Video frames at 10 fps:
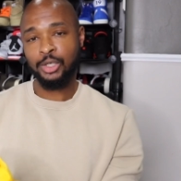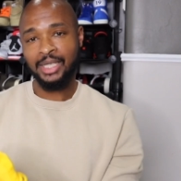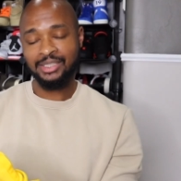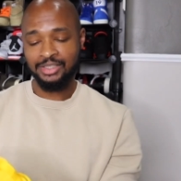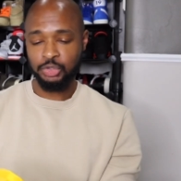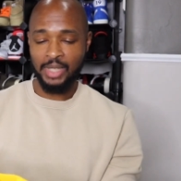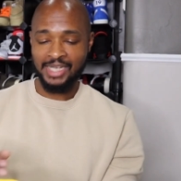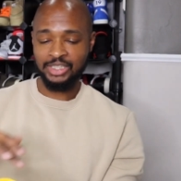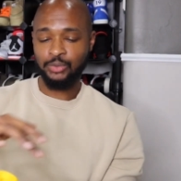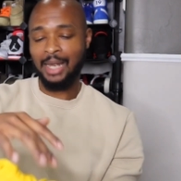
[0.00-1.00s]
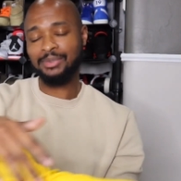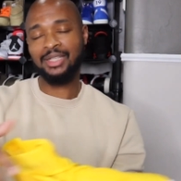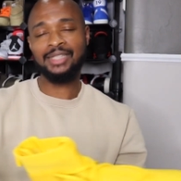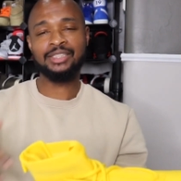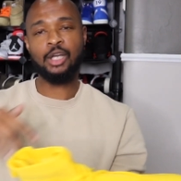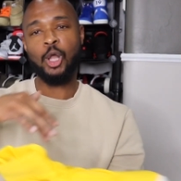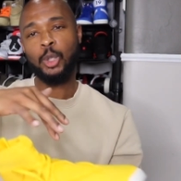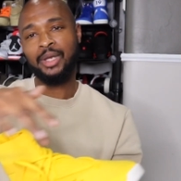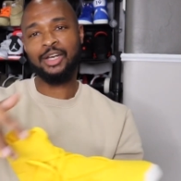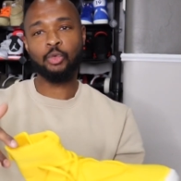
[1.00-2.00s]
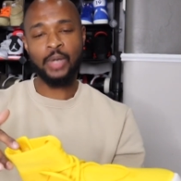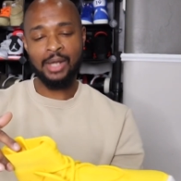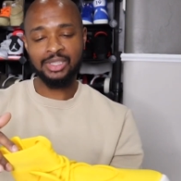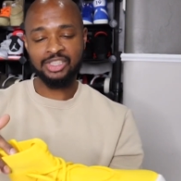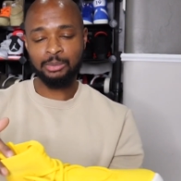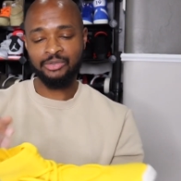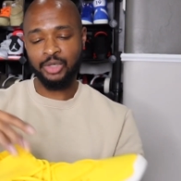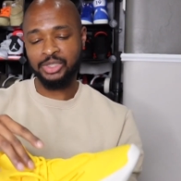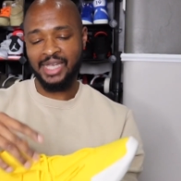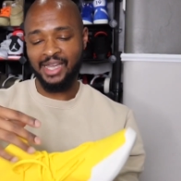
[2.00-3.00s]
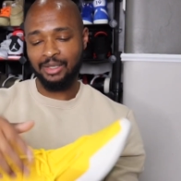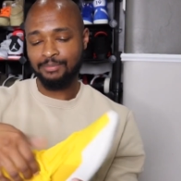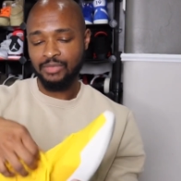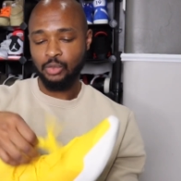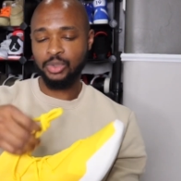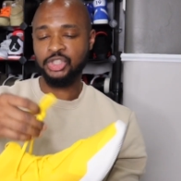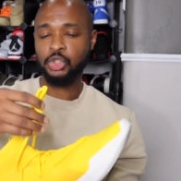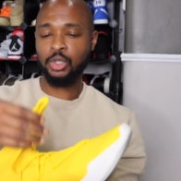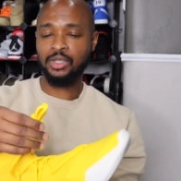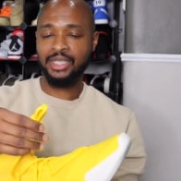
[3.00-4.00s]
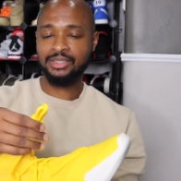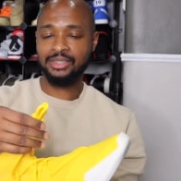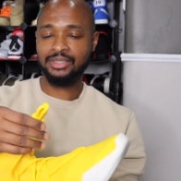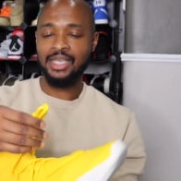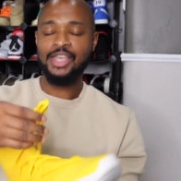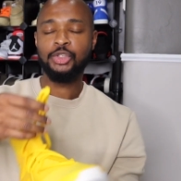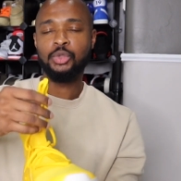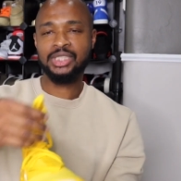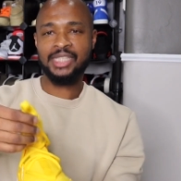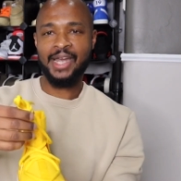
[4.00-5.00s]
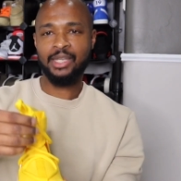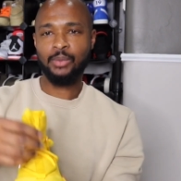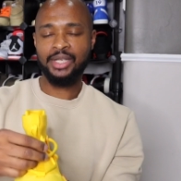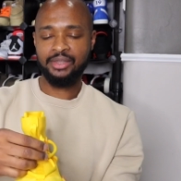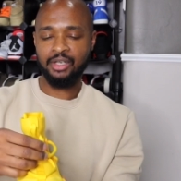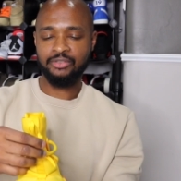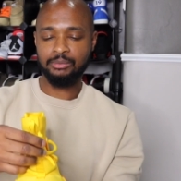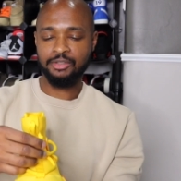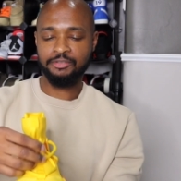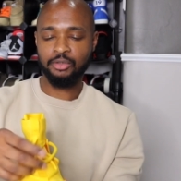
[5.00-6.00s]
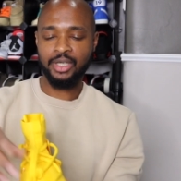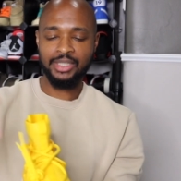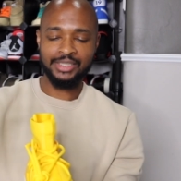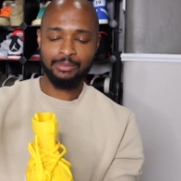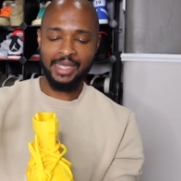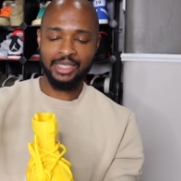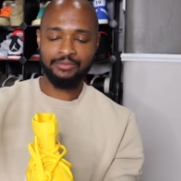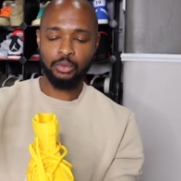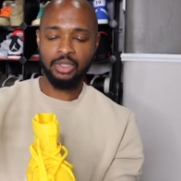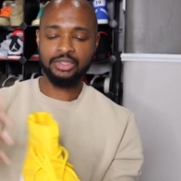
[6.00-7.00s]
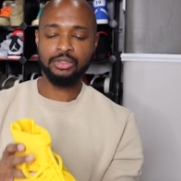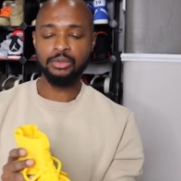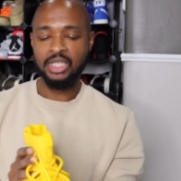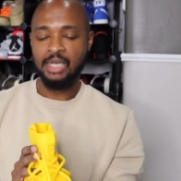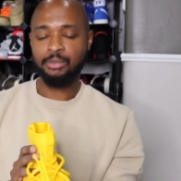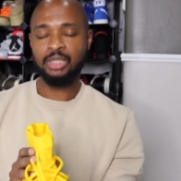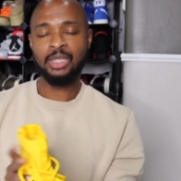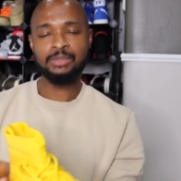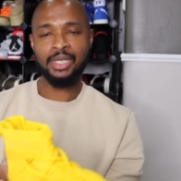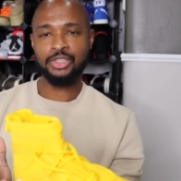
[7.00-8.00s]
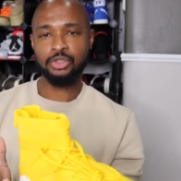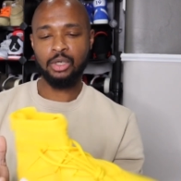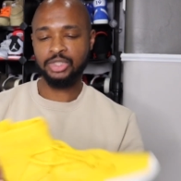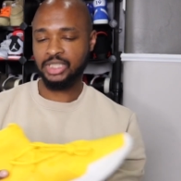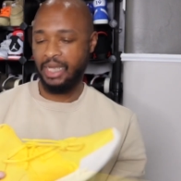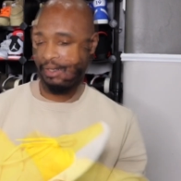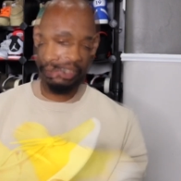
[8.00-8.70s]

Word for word: laces, you actually wrap the laces all the way around the shoe before you tie them. With the shorter laces, you just tie them right there from the front, like hang if you want to. Pretty much make it your own style.